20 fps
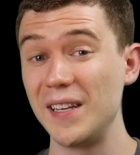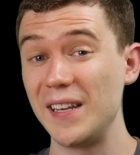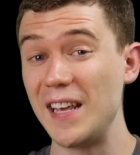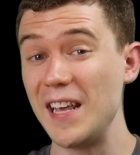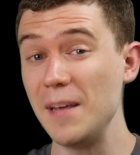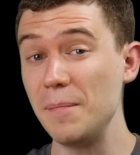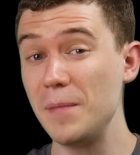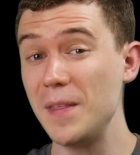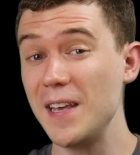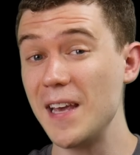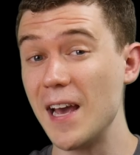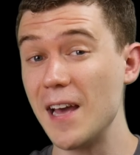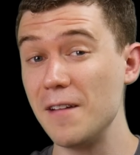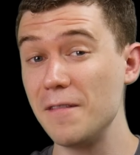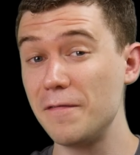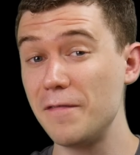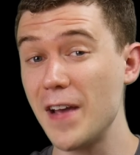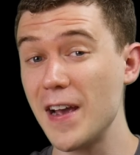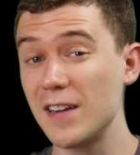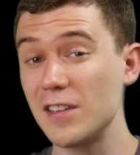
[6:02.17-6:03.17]
Keep the
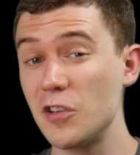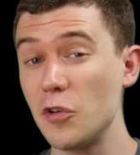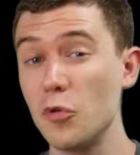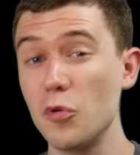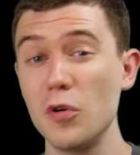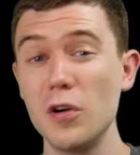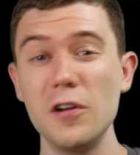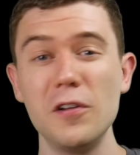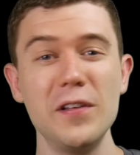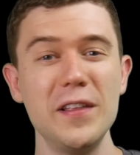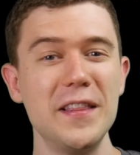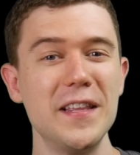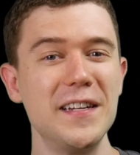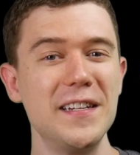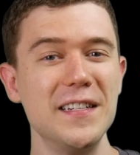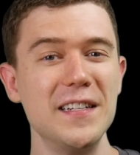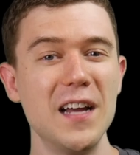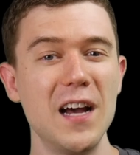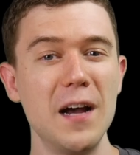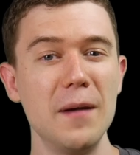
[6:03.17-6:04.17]
n factorial in the
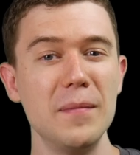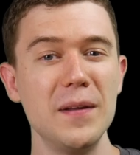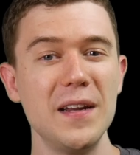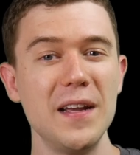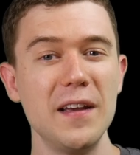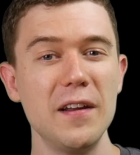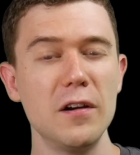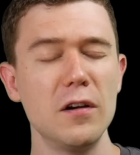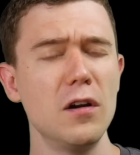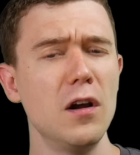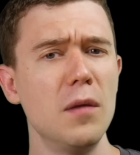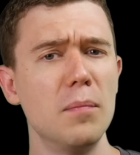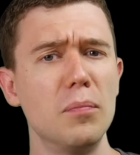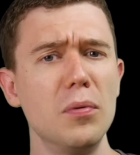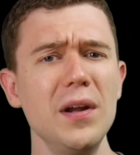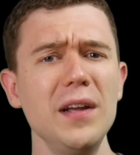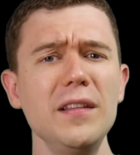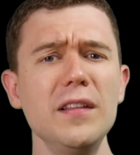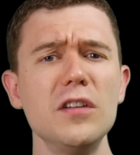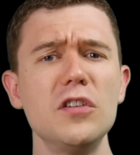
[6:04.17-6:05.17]
denominator,
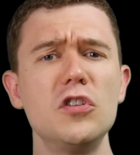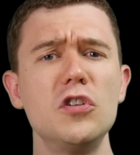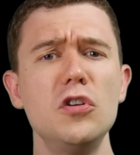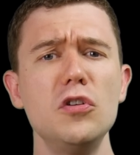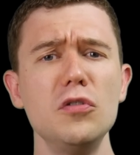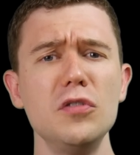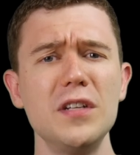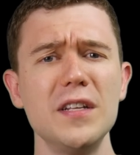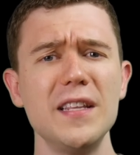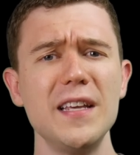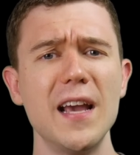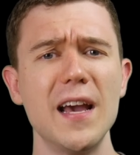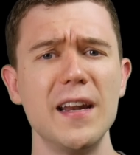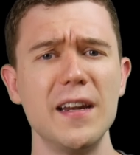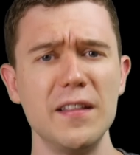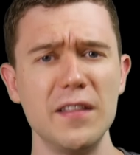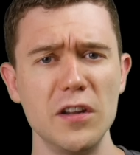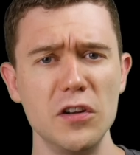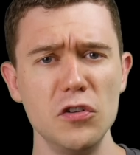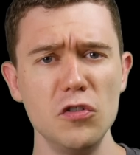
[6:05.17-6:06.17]
bring the 2 to the n
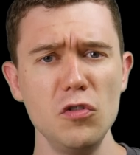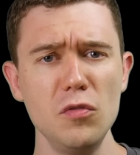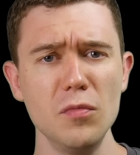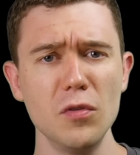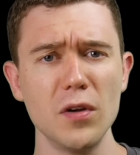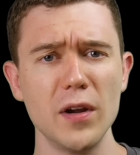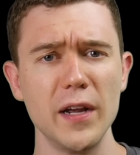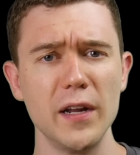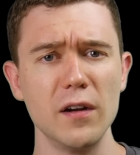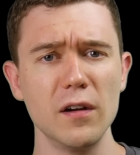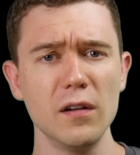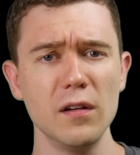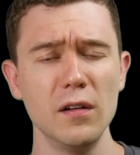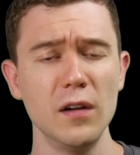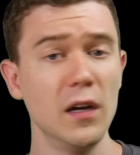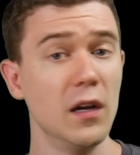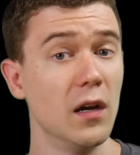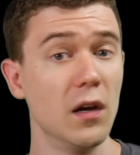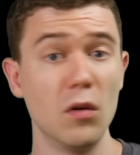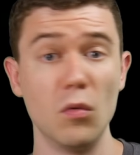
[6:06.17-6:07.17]
in the numerator,
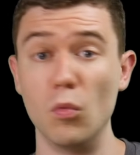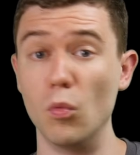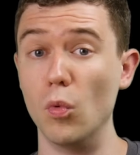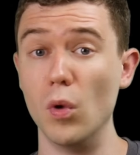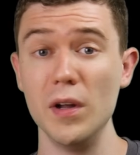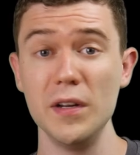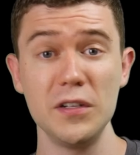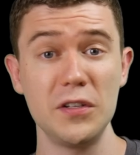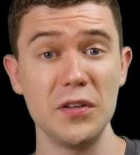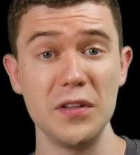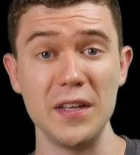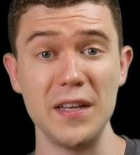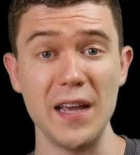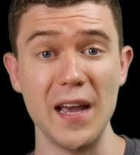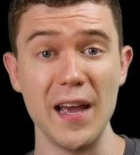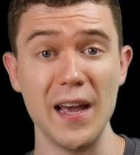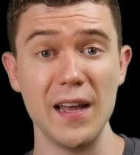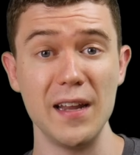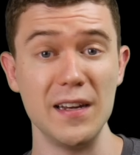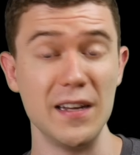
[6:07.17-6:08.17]
1 to the
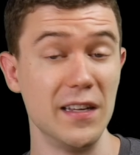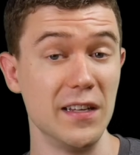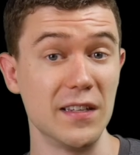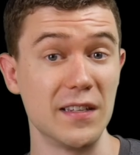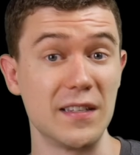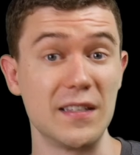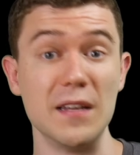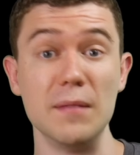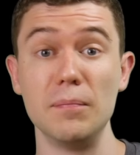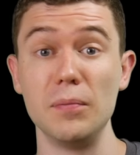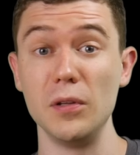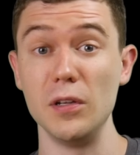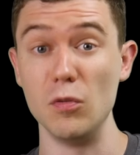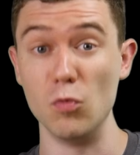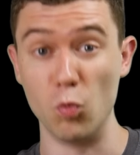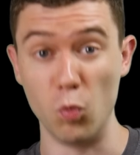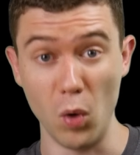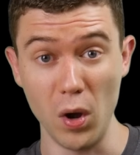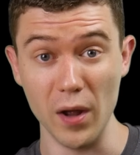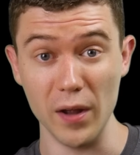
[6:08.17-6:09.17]
n is simply
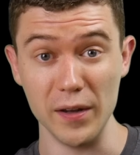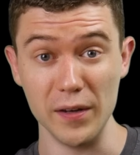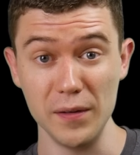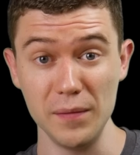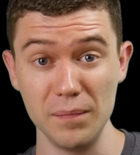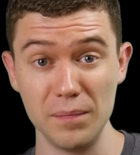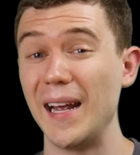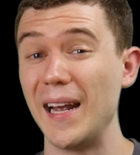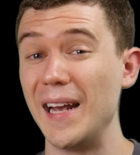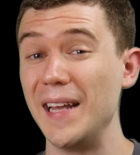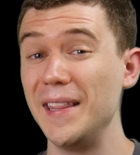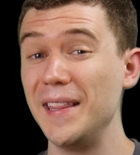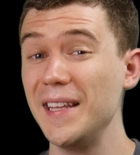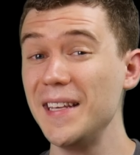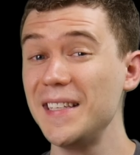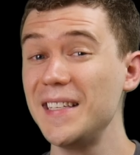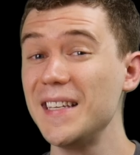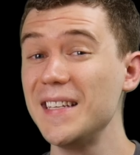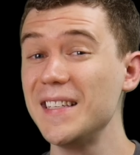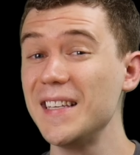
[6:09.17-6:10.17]
1. And
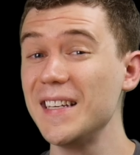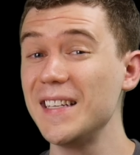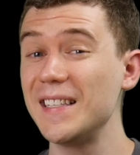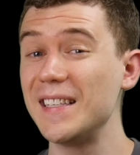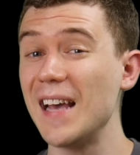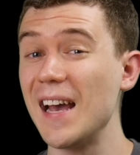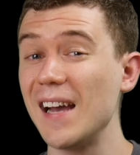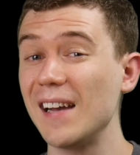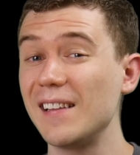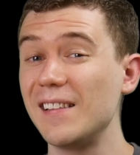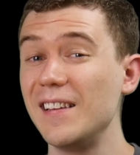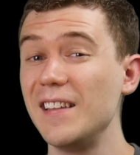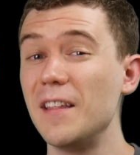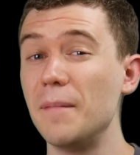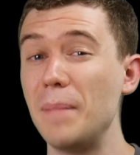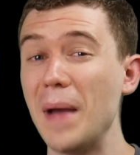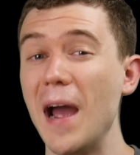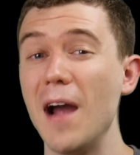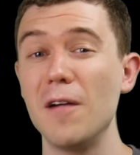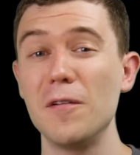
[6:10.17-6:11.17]
this is exactly
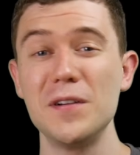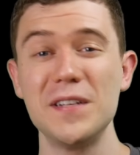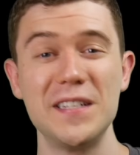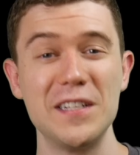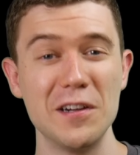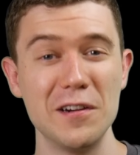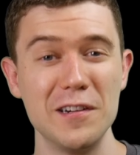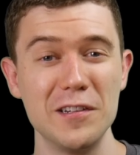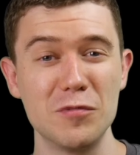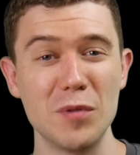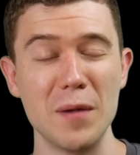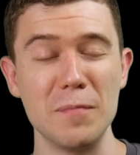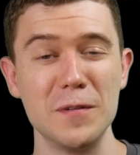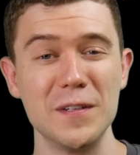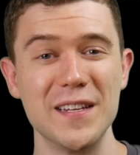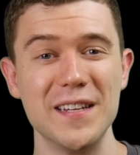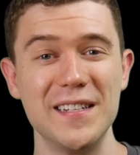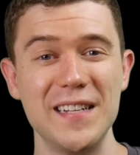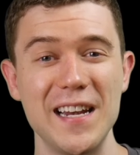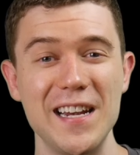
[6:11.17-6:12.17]
the power series
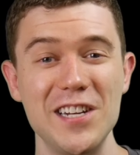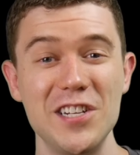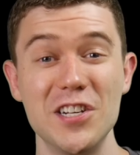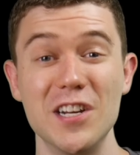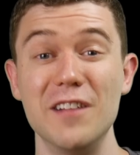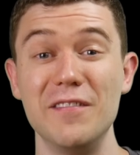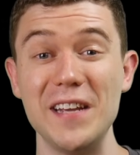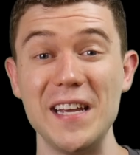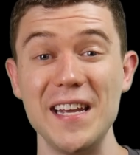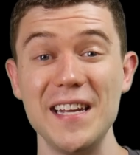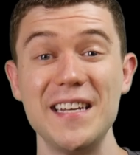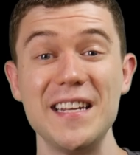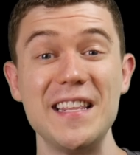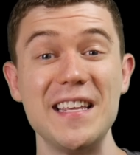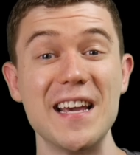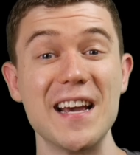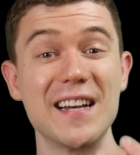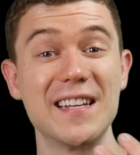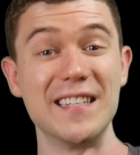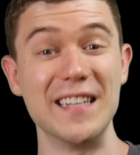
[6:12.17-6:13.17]
representation of e to
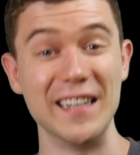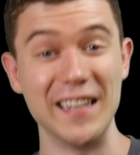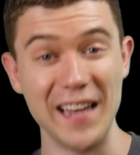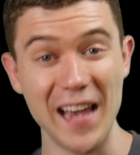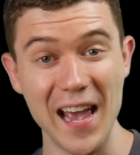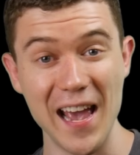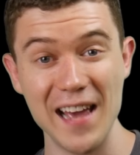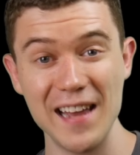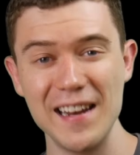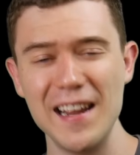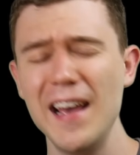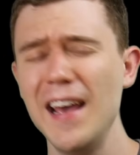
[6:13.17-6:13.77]
the x again,